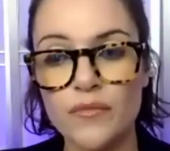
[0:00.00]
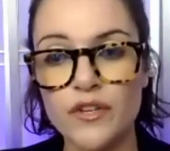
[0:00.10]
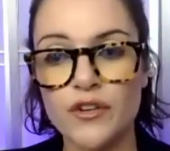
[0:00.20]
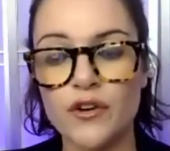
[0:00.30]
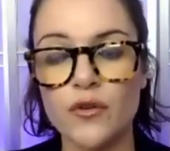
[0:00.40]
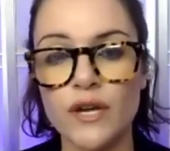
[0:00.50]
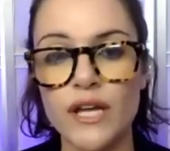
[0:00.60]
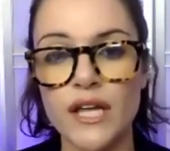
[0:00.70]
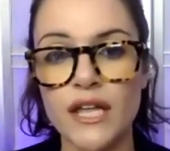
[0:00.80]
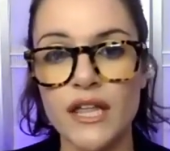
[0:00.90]
You know,
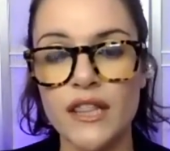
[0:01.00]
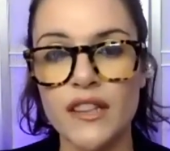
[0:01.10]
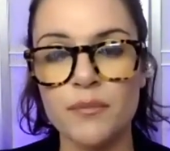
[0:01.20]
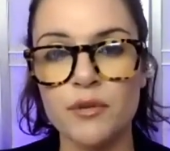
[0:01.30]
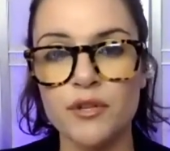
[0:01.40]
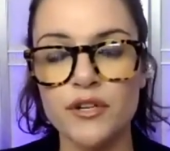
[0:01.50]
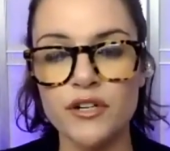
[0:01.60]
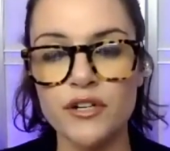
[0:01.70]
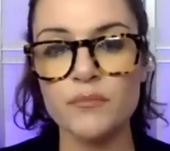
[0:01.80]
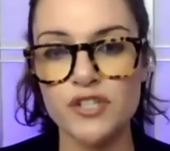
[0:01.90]
the political
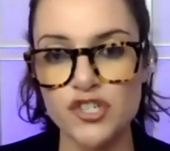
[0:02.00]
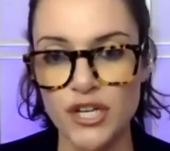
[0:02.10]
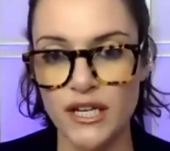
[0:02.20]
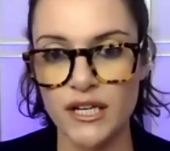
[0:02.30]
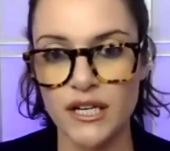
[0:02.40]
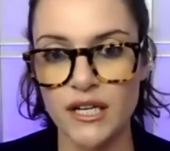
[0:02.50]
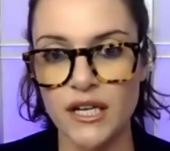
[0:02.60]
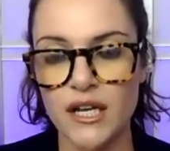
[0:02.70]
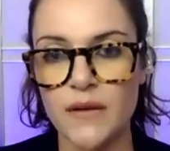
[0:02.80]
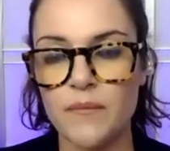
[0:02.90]
machine
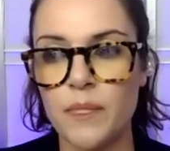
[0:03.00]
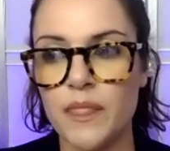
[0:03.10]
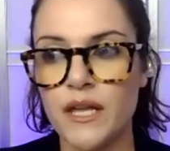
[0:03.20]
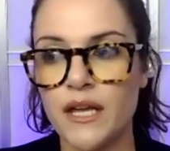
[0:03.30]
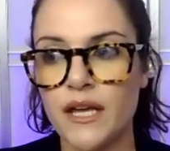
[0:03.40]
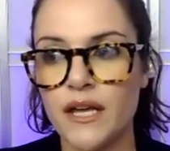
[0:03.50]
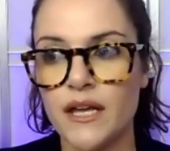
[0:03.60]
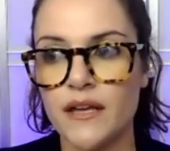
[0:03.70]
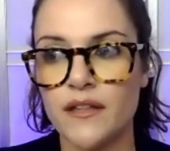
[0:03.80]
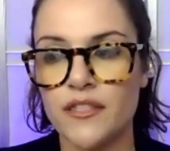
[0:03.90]

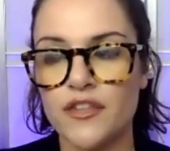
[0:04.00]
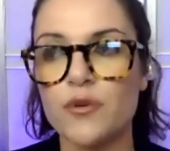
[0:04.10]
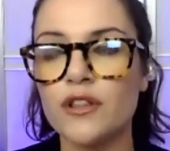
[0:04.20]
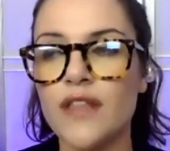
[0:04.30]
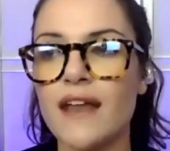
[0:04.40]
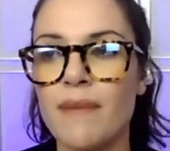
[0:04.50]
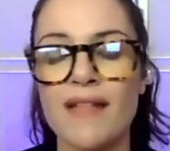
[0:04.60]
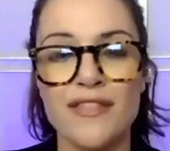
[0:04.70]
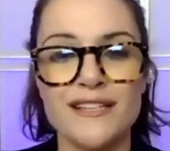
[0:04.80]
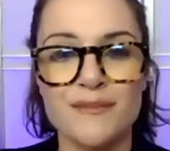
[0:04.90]
there were a lot of
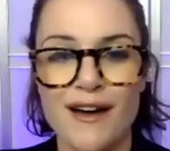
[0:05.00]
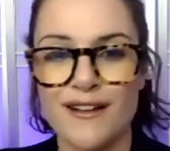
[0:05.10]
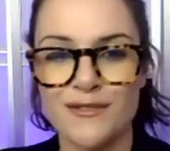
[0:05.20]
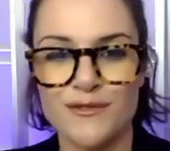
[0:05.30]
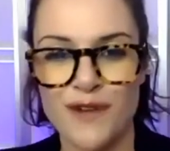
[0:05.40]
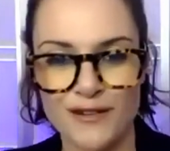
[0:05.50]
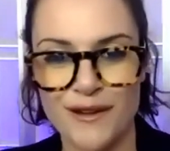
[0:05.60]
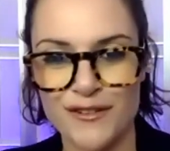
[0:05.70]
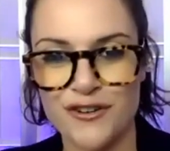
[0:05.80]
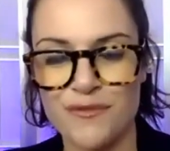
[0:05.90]
bad things about as we talked about
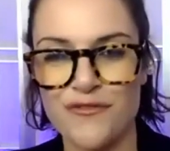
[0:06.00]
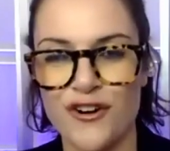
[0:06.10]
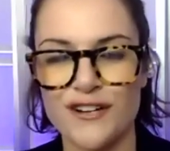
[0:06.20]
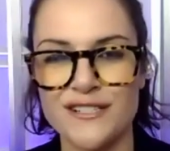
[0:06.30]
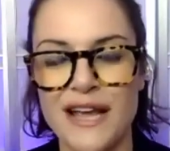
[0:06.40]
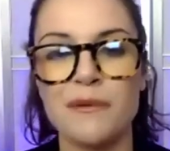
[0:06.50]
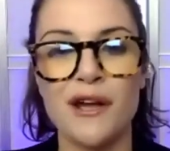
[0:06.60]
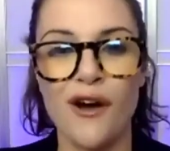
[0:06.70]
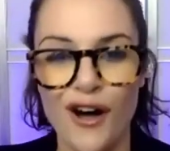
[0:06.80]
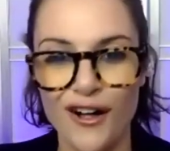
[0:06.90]
on the show before tammany
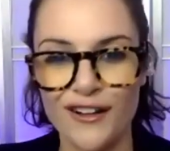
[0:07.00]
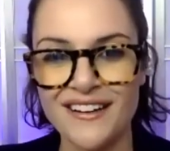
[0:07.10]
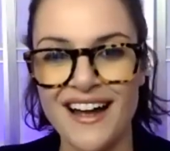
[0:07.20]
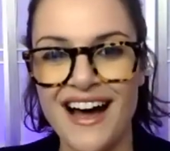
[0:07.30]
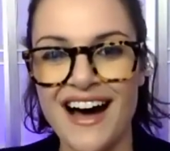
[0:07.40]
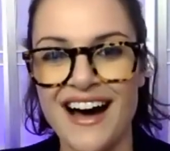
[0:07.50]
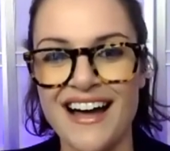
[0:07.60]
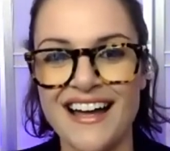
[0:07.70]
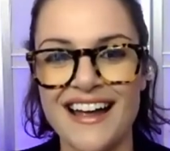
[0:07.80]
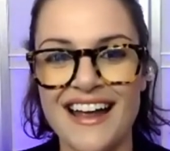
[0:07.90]
hall
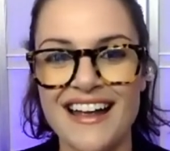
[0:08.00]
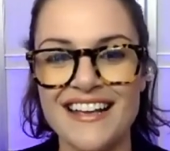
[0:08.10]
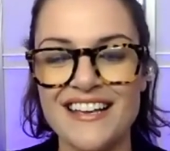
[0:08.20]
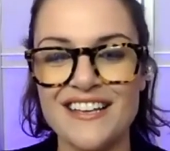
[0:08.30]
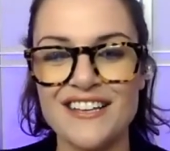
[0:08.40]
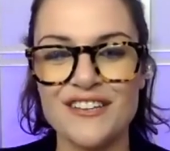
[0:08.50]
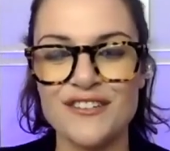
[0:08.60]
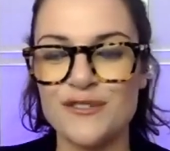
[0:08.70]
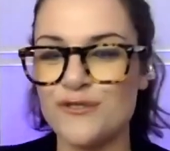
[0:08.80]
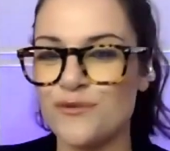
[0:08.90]
uh,
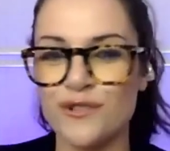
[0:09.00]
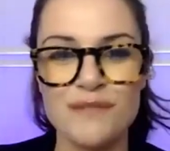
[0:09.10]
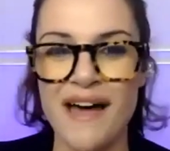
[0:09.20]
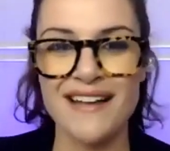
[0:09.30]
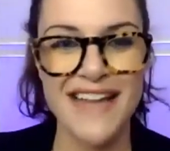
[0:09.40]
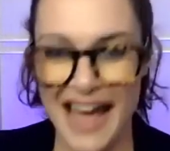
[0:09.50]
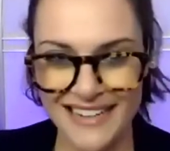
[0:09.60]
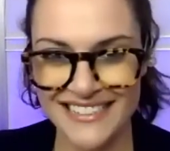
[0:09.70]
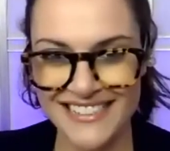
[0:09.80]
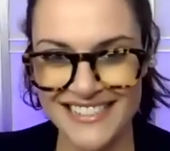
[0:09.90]
used really bad
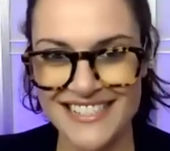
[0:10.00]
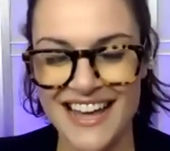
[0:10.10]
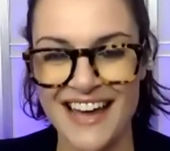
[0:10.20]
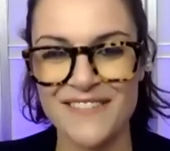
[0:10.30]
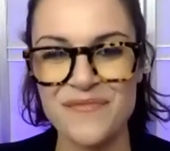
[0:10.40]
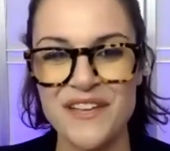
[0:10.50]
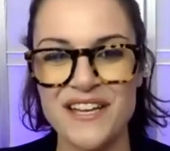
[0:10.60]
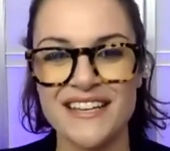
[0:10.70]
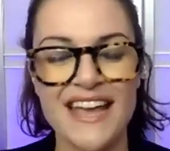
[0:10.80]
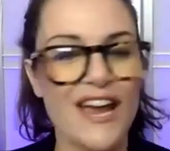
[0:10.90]
tactics that
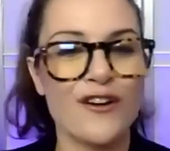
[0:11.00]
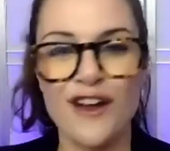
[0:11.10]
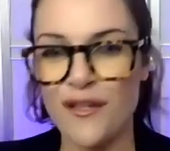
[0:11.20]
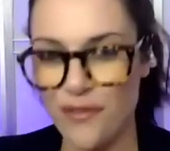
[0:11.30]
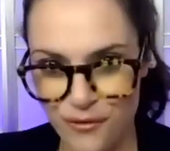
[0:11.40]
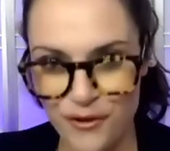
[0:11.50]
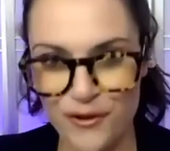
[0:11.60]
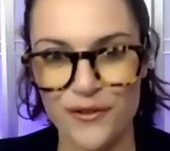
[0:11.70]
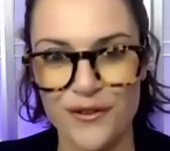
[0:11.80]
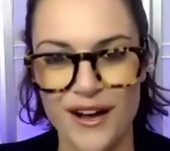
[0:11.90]
carried on
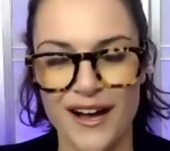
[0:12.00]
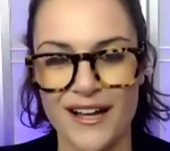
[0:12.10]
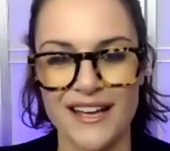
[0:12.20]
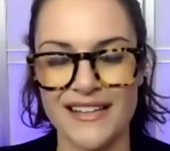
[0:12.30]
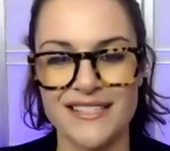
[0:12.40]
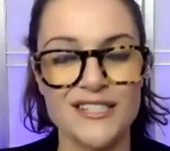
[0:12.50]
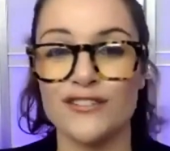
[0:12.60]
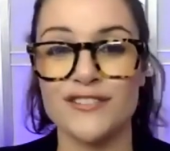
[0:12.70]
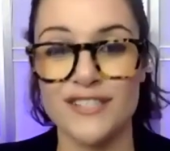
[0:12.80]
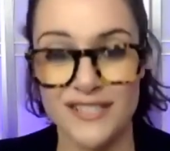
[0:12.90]
through uh, and
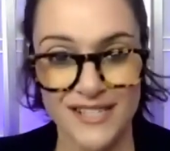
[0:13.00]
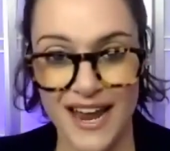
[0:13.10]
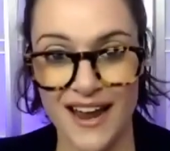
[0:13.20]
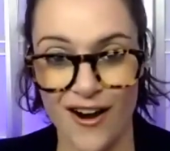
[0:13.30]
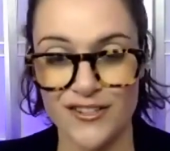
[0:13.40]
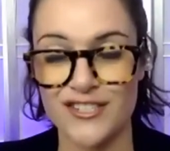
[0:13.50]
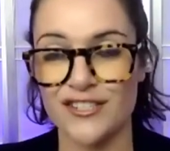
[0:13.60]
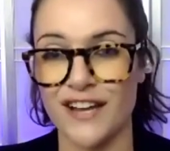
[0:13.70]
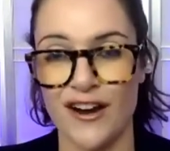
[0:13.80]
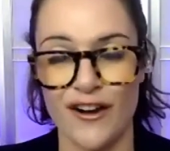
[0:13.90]
still to this day are
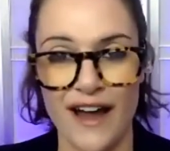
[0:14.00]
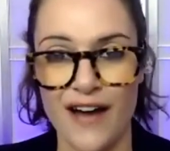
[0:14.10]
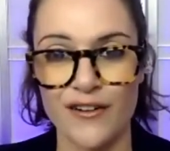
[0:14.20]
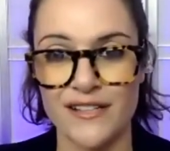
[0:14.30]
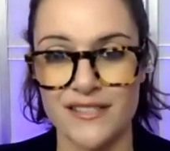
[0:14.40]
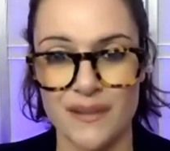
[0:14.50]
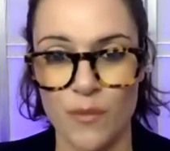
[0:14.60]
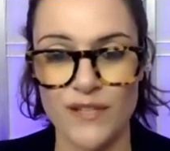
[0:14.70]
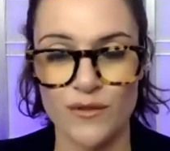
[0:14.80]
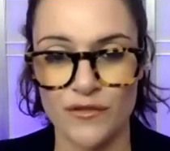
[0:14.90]
still carried out in some
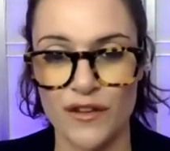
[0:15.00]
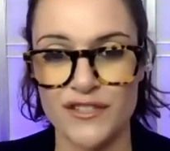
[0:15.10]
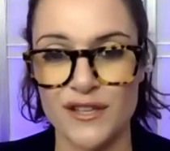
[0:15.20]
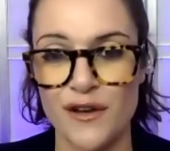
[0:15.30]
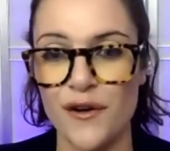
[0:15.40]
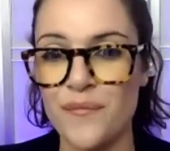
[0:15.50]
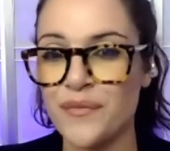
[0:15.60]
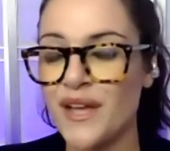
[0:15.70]
ways if it's legal